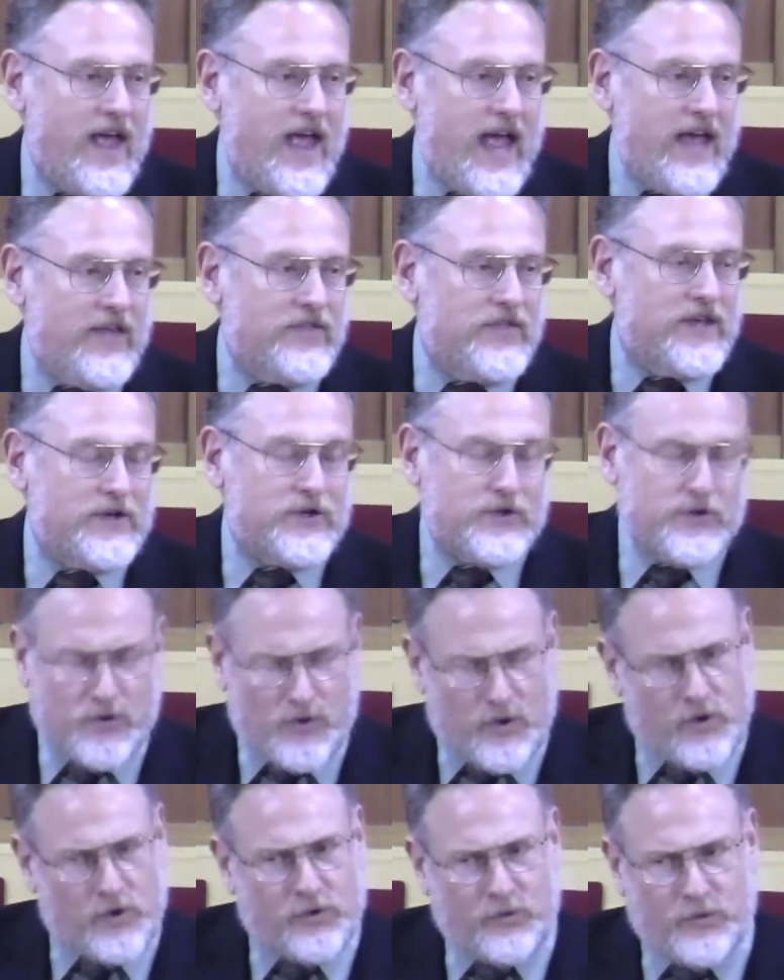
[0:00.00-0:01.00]
And that
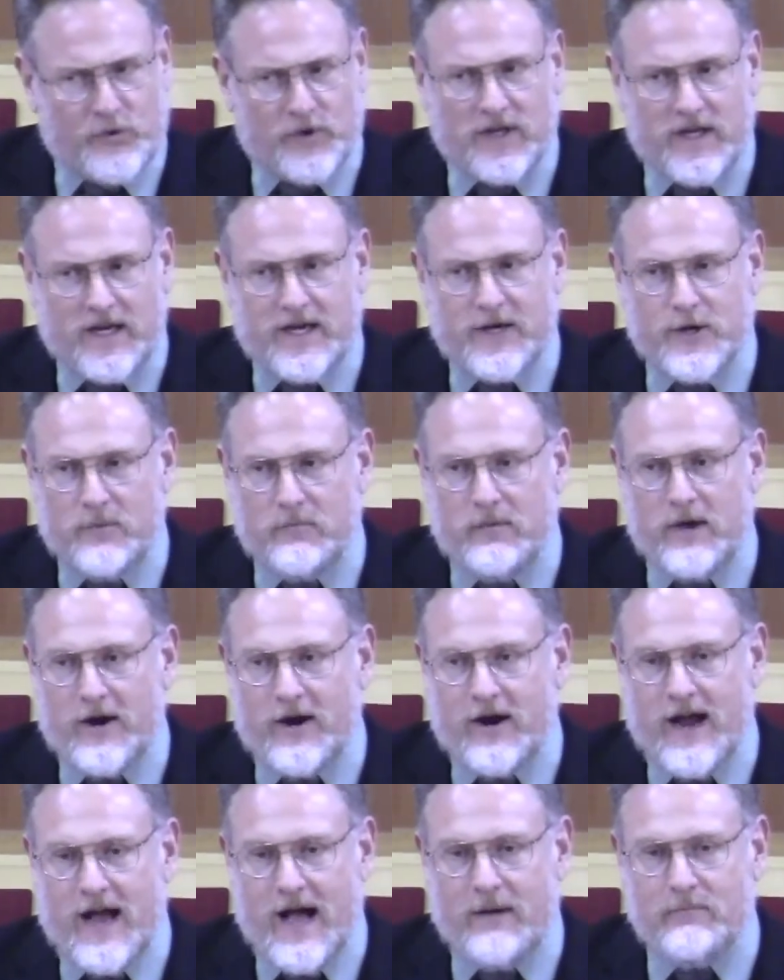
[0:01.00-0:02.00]
truthfully, no
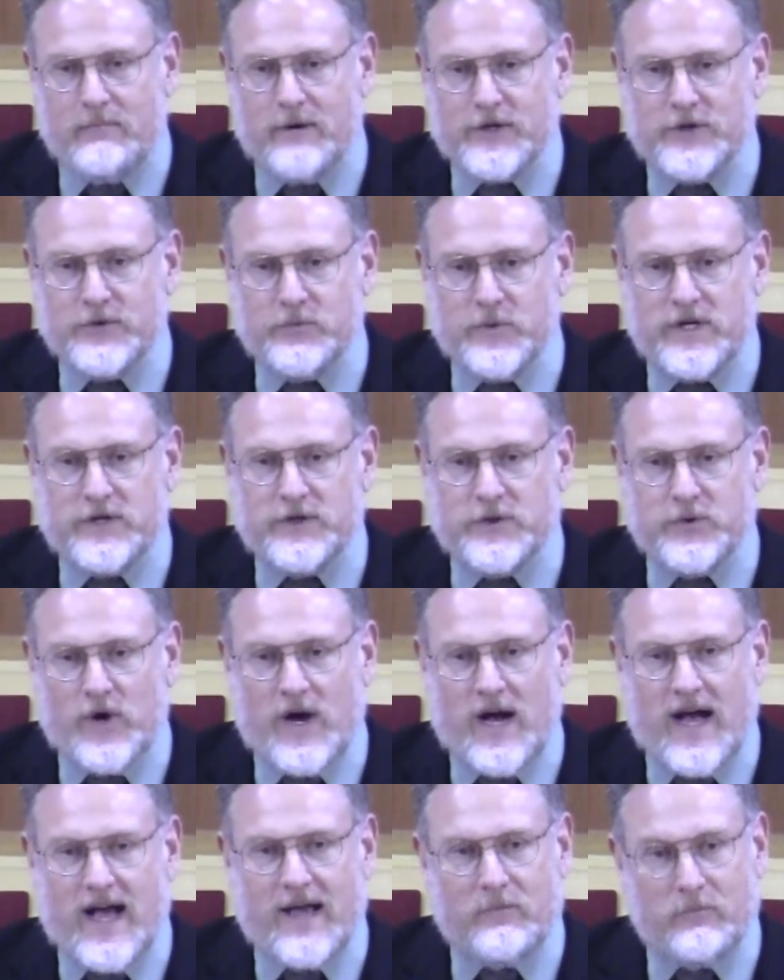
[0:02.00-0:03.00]
matter how much we
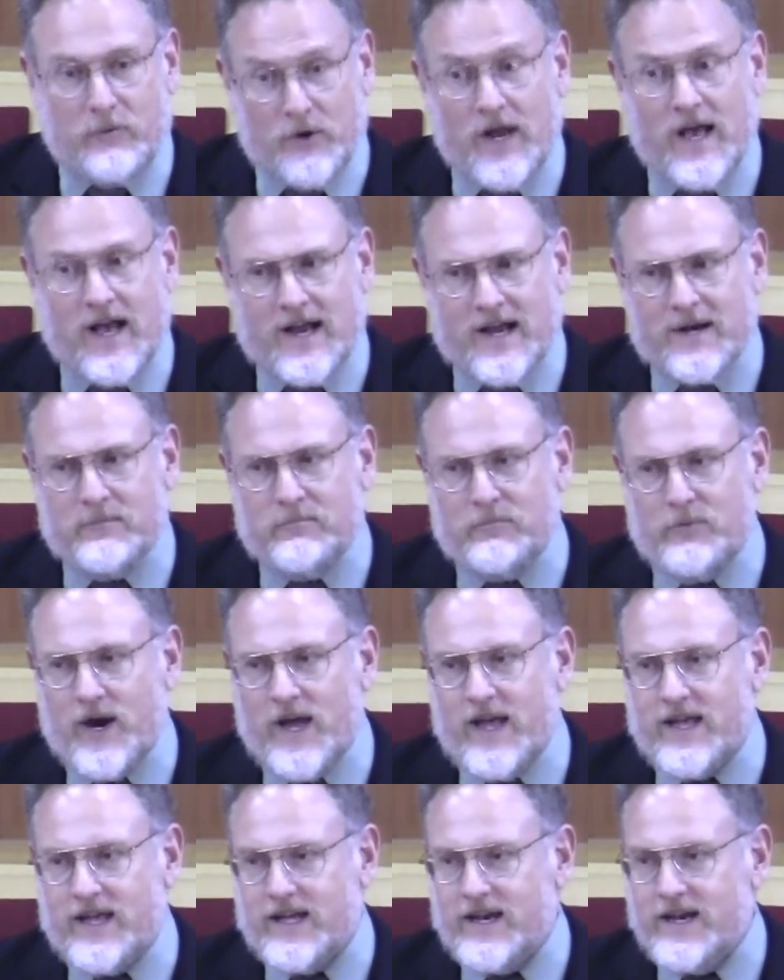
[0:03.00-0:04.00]
try, we're not going to
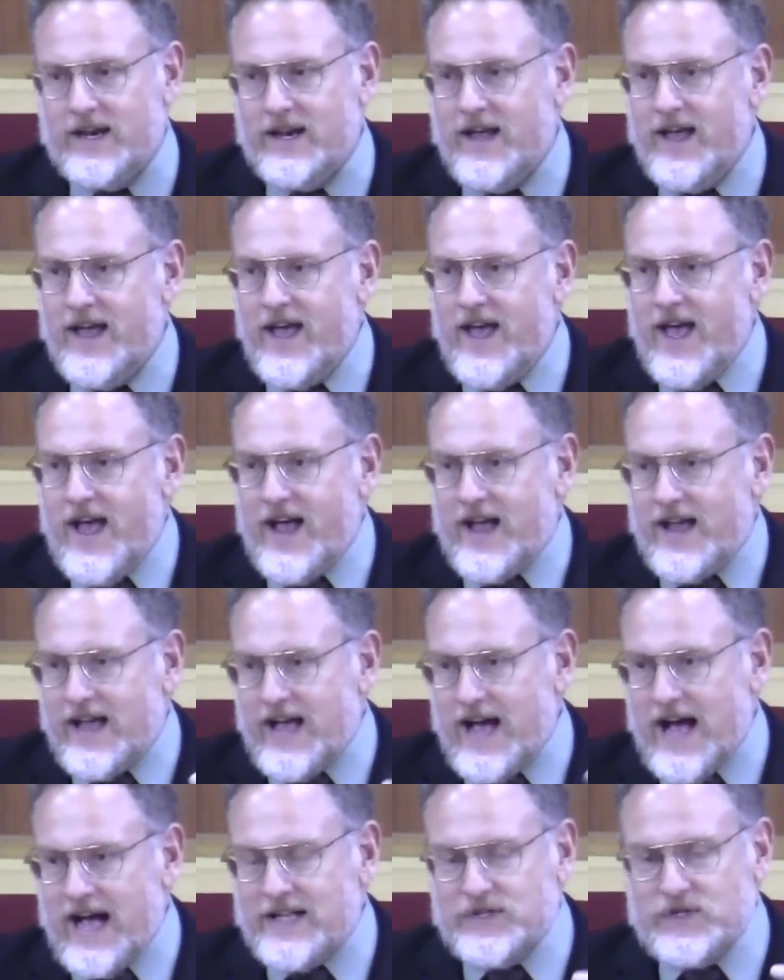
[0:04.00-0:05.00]
break it.
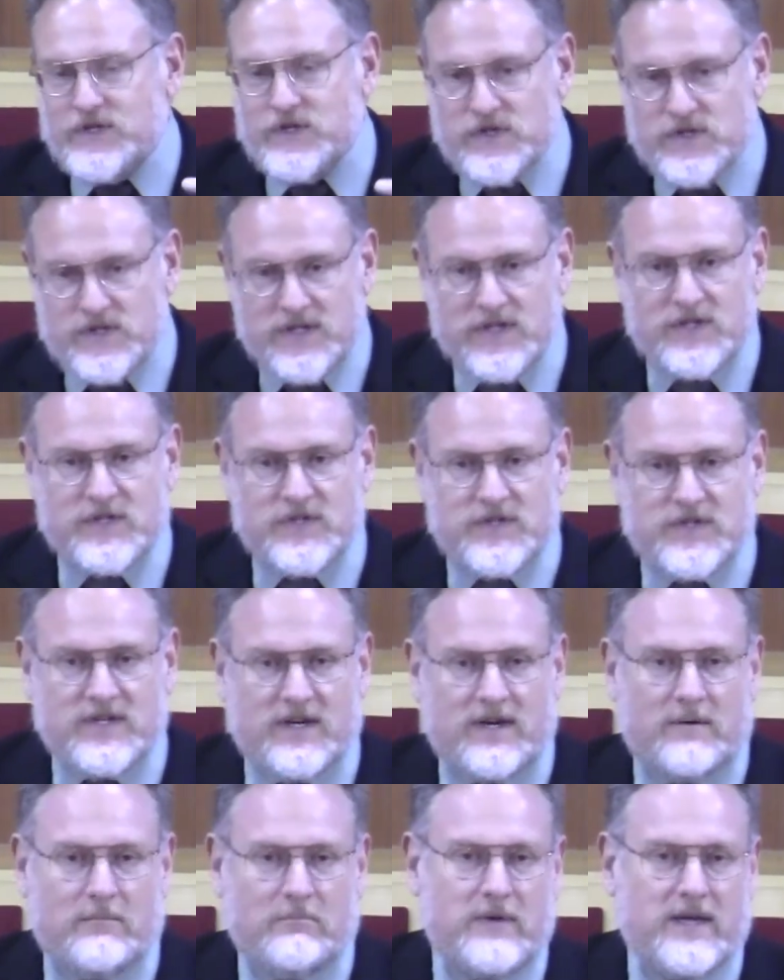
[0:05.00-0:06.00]
God's
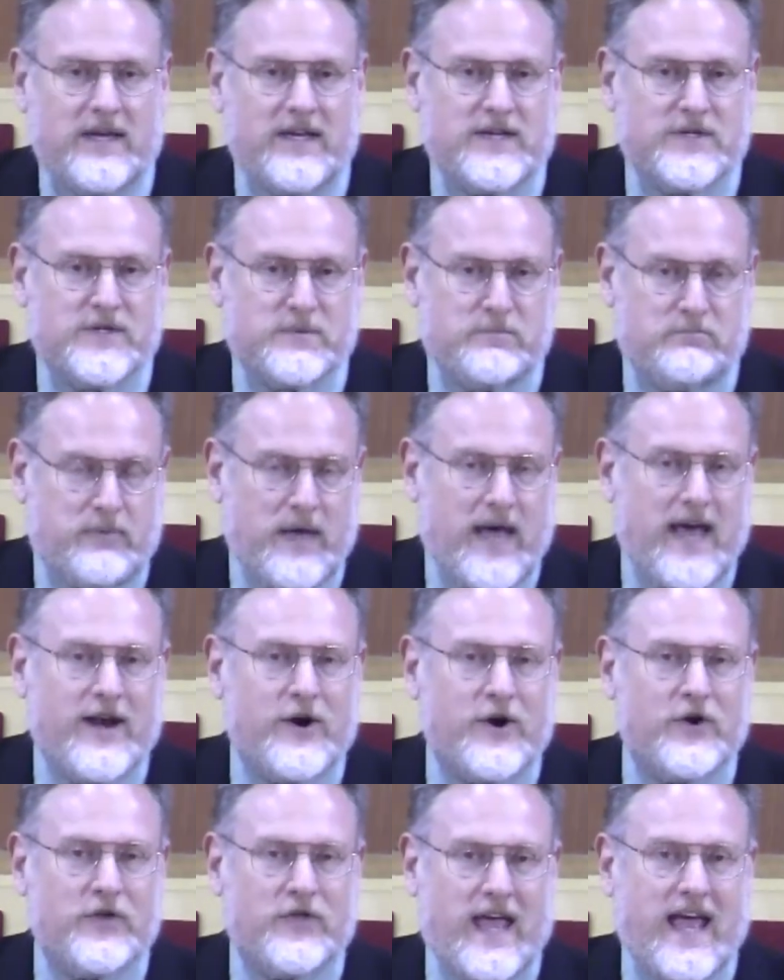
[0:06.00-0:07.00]
system is
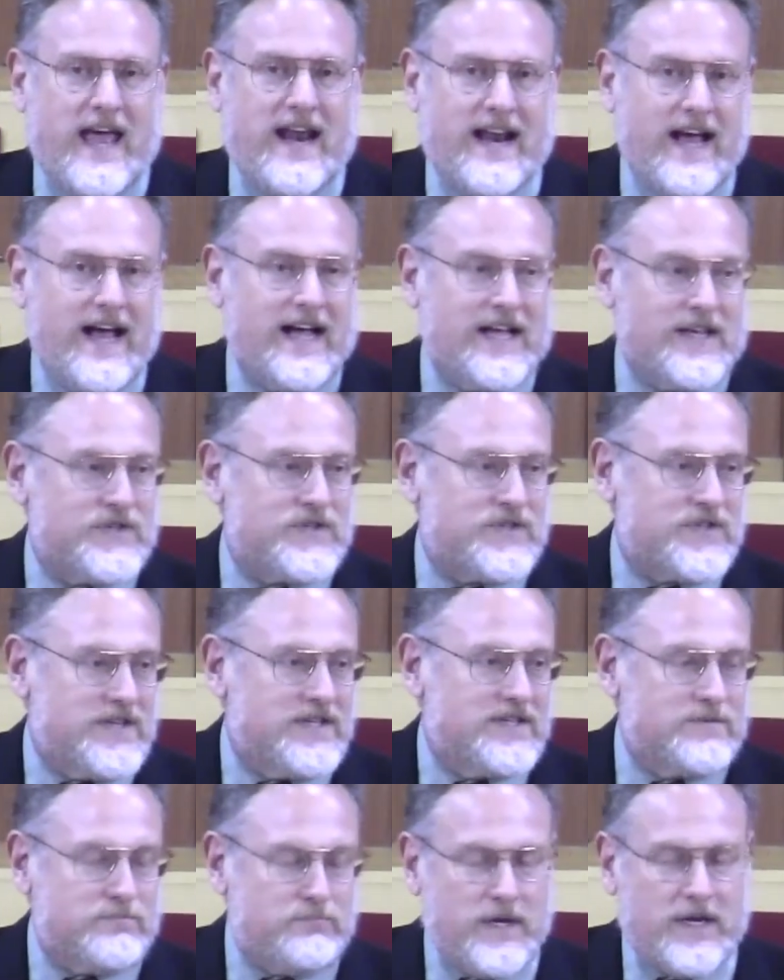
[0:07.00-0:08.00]
better than us,
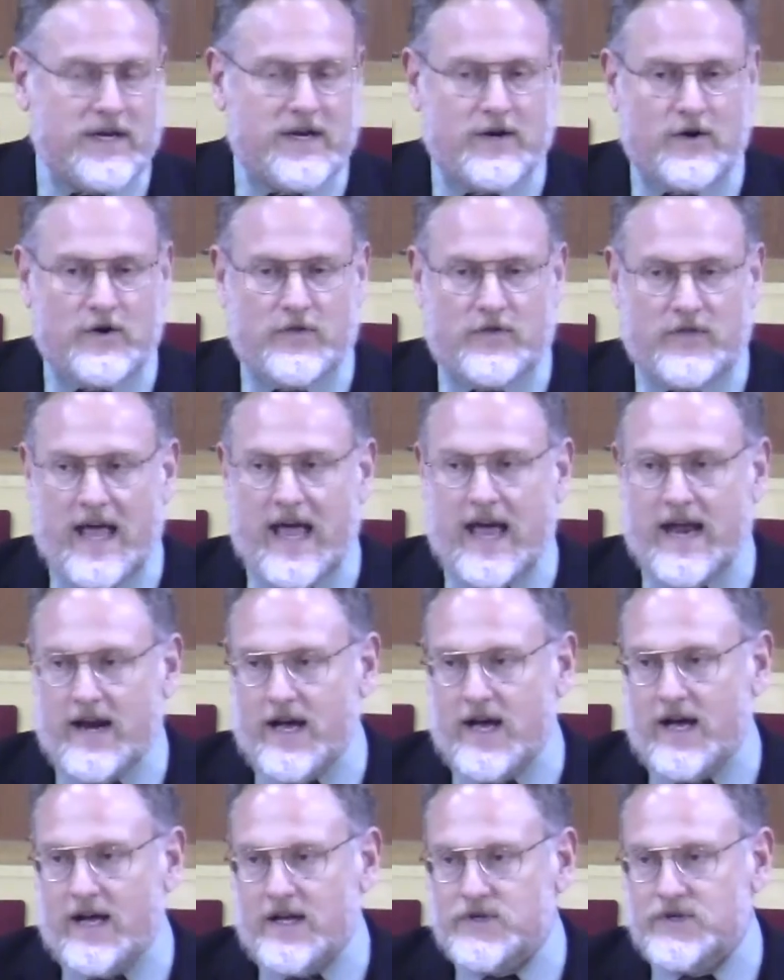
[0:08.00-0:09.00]
is bigger than
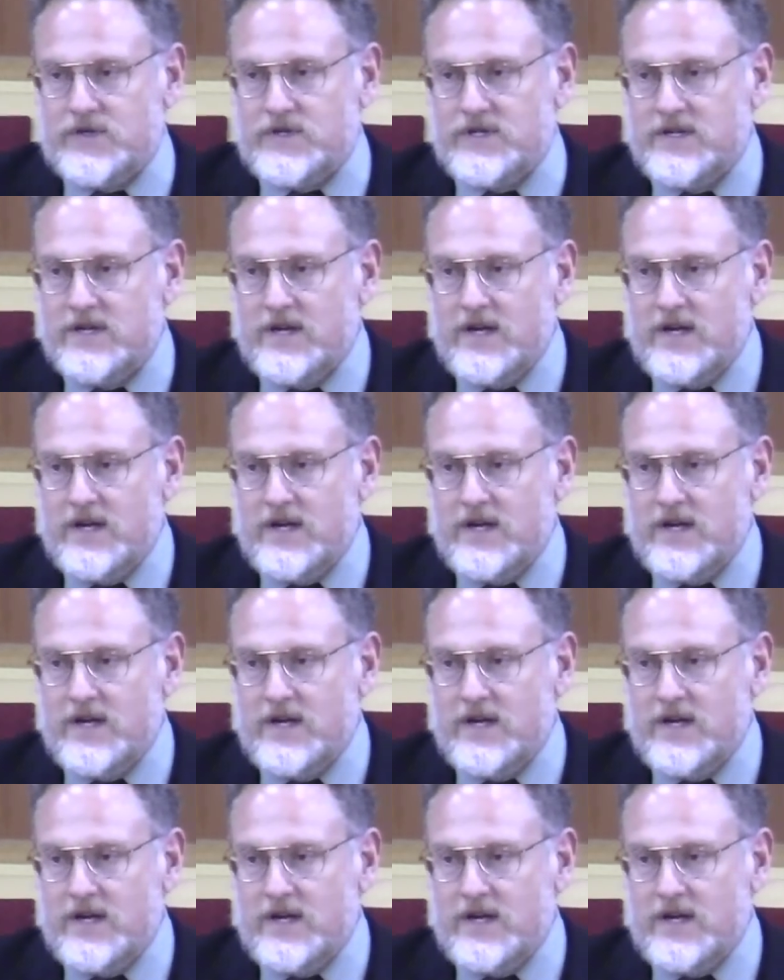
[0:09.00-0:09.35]
us.